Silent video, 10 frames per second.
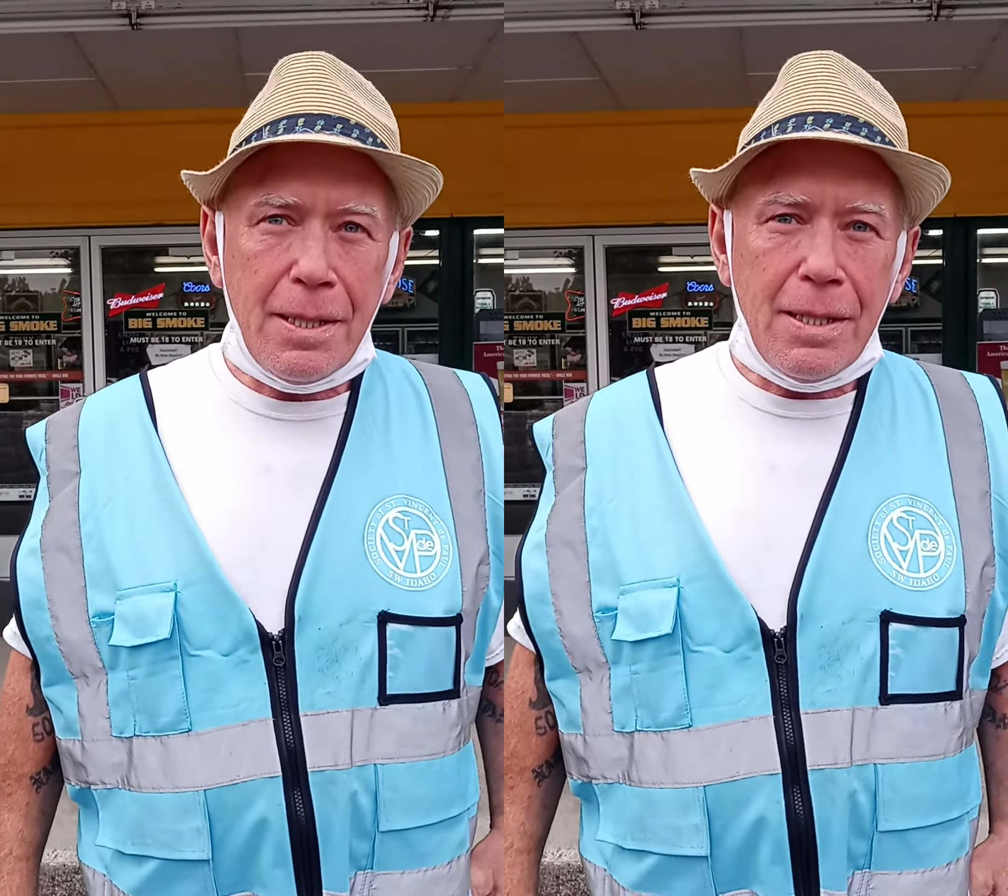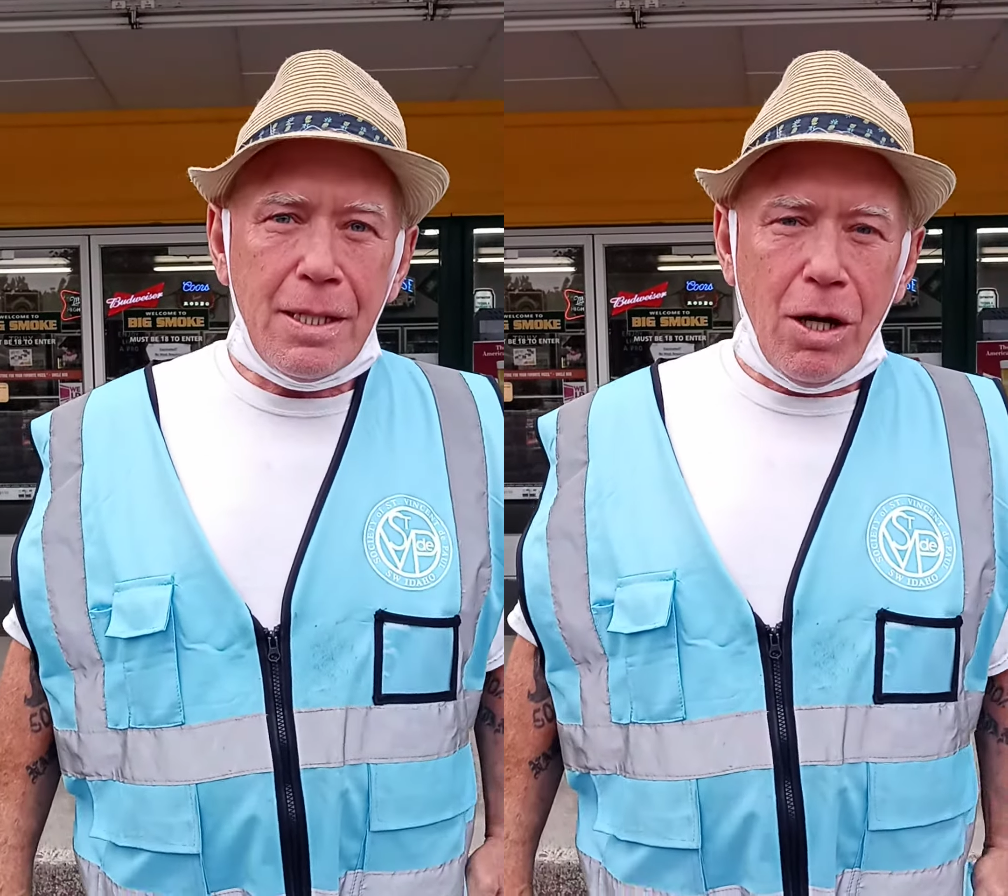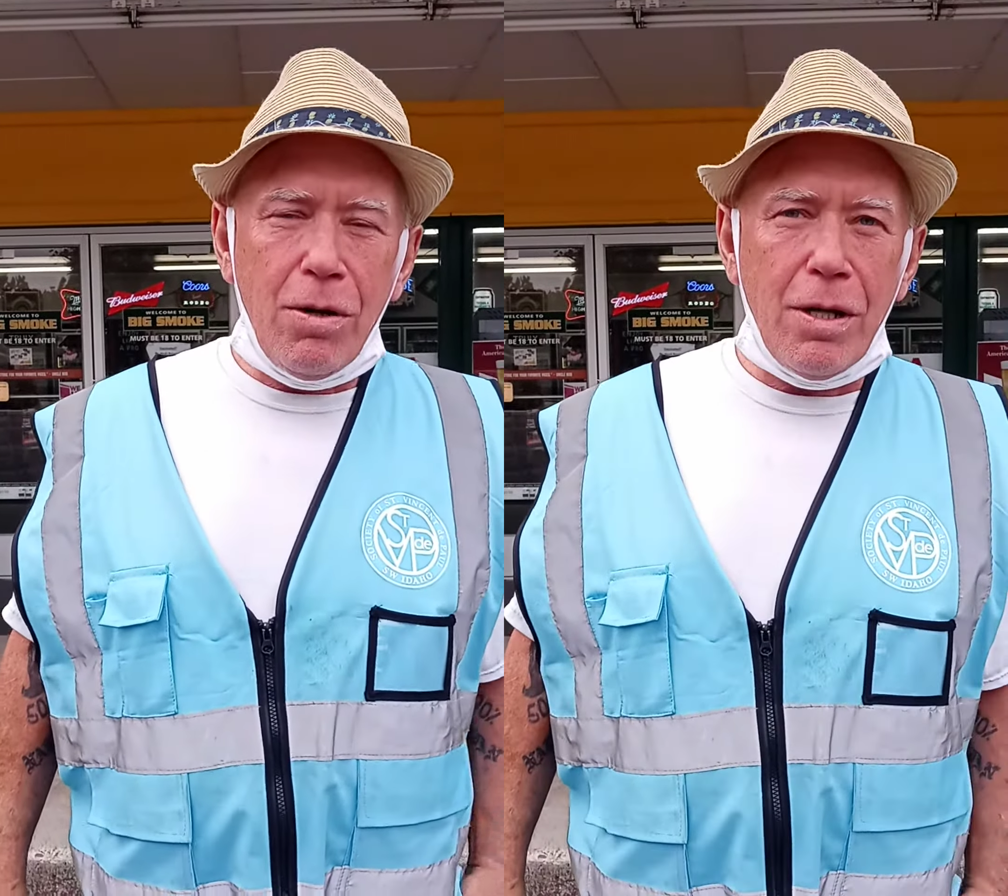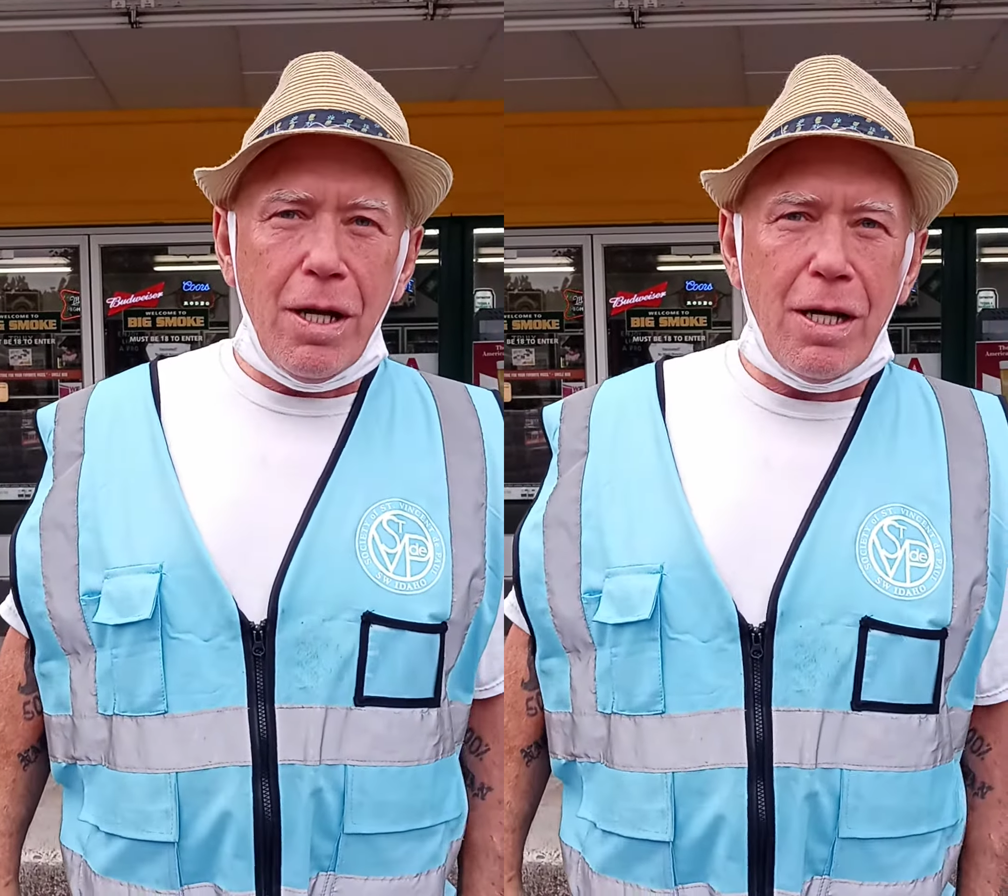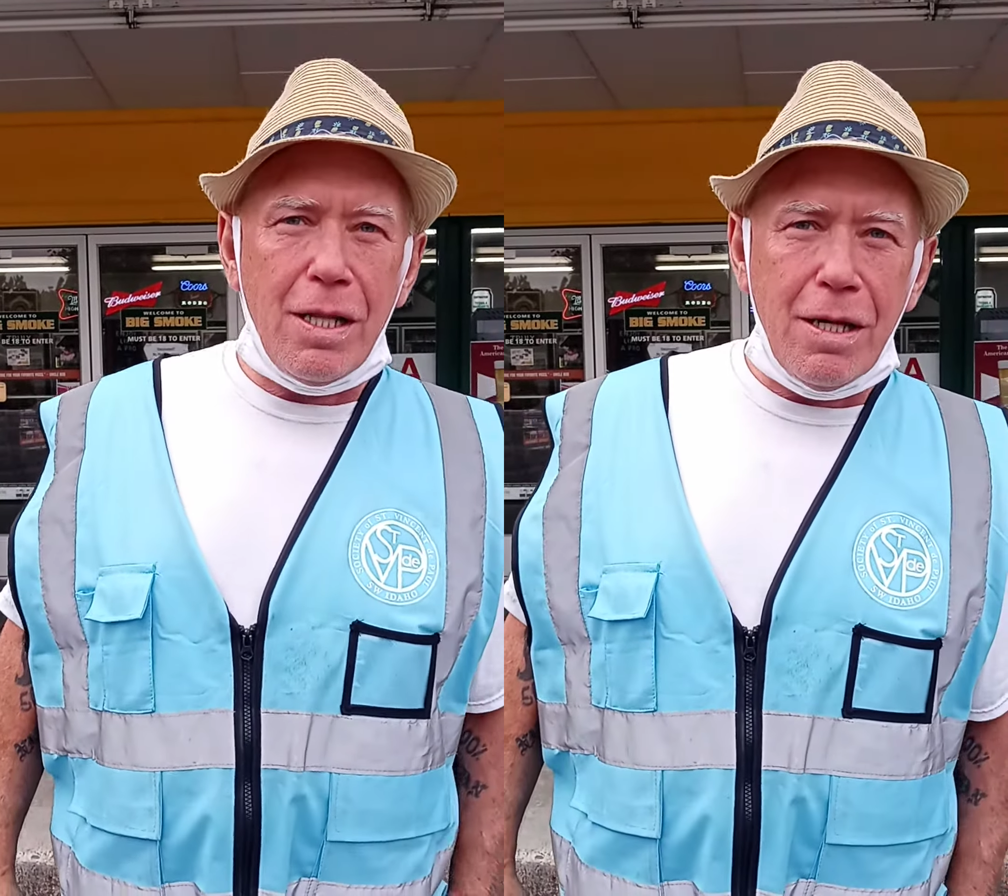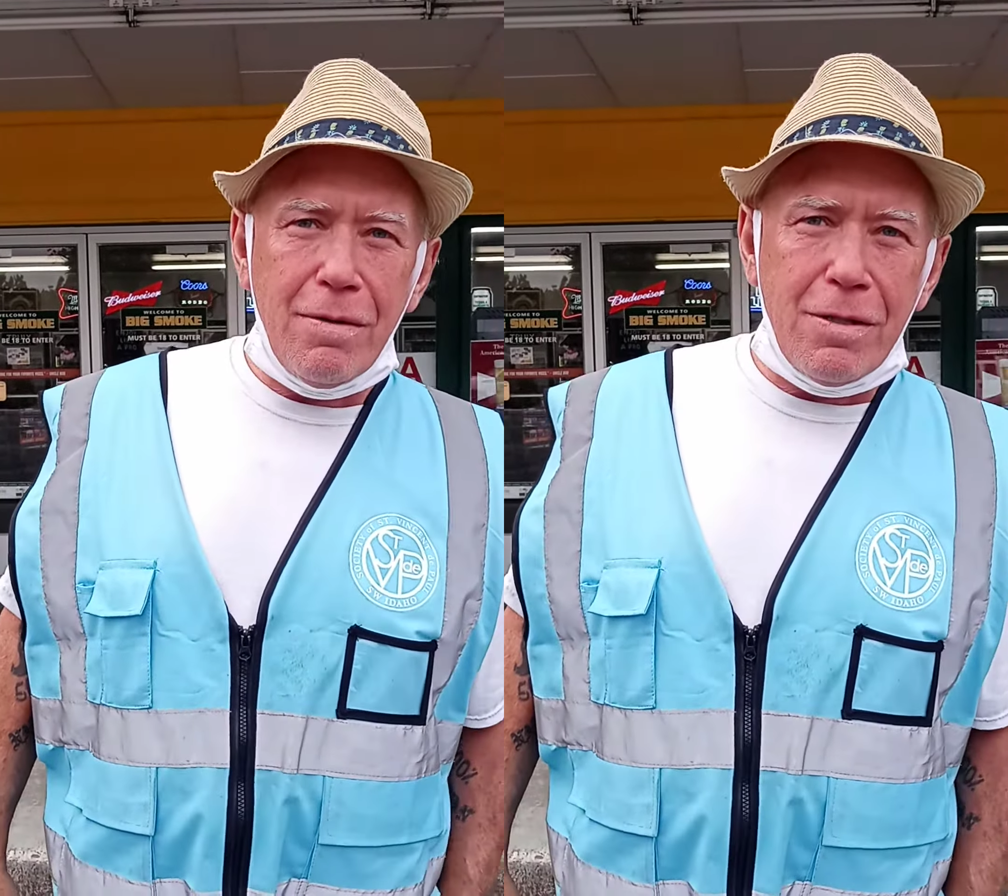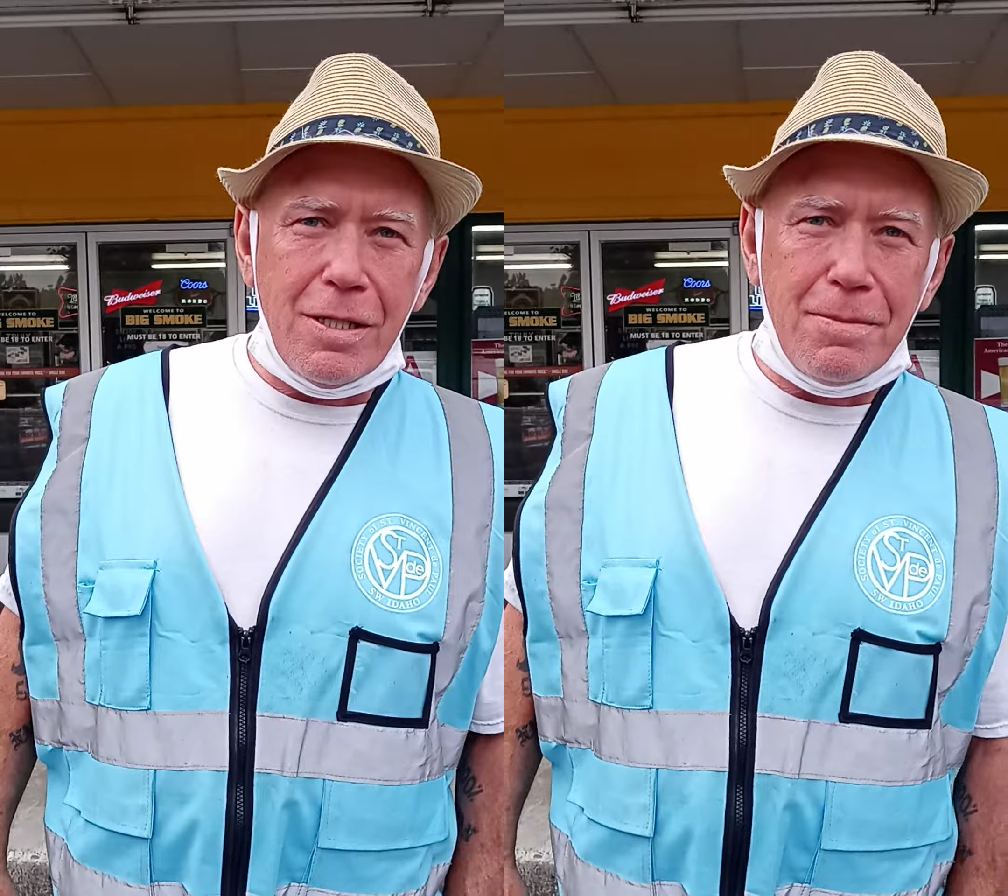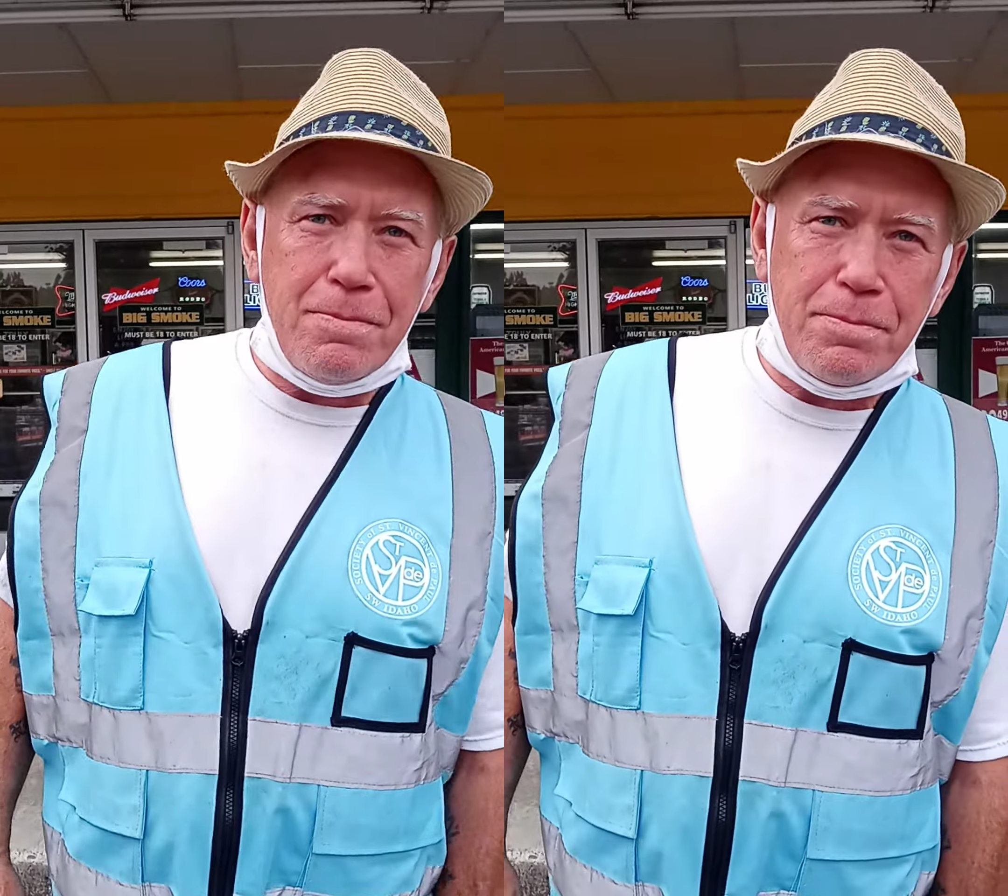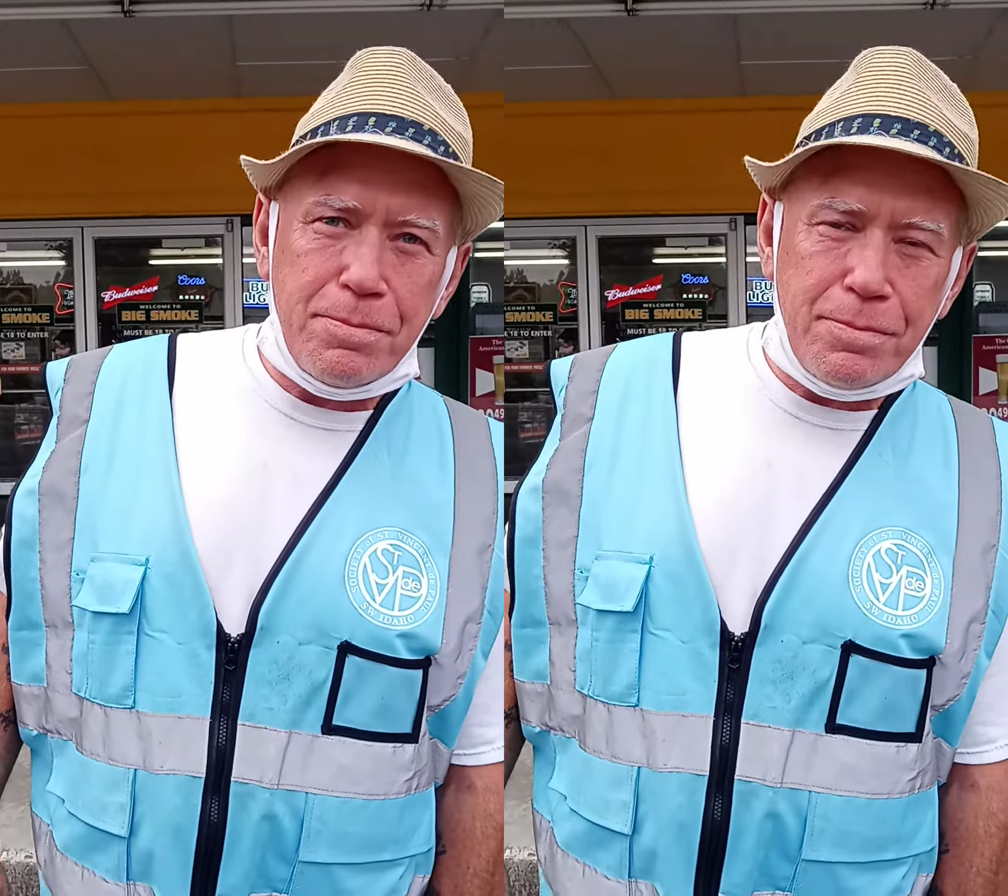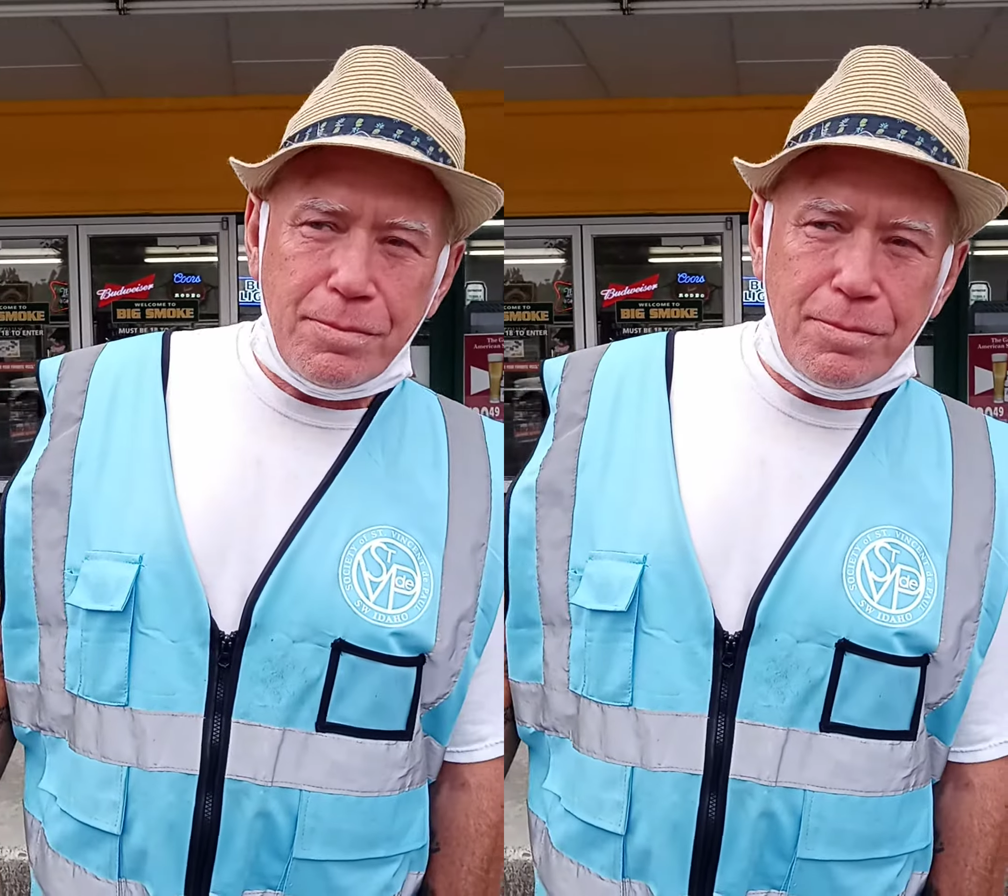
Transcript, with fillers: Oh yeah. Wh- why?